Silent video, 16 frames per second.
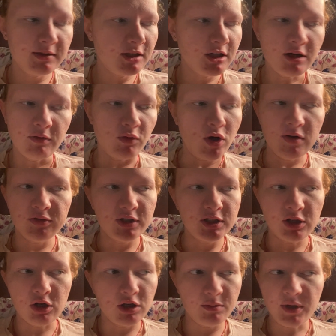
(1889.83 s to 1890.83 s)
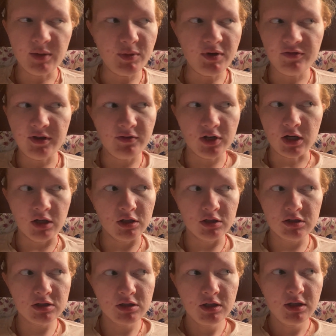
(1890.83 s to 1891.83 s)
enough waffling on about my favorite
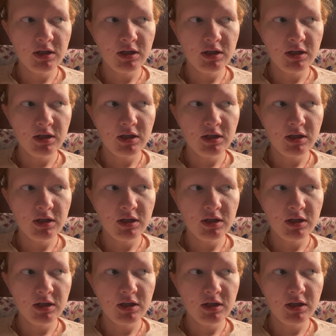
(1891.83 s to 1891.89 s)
colors.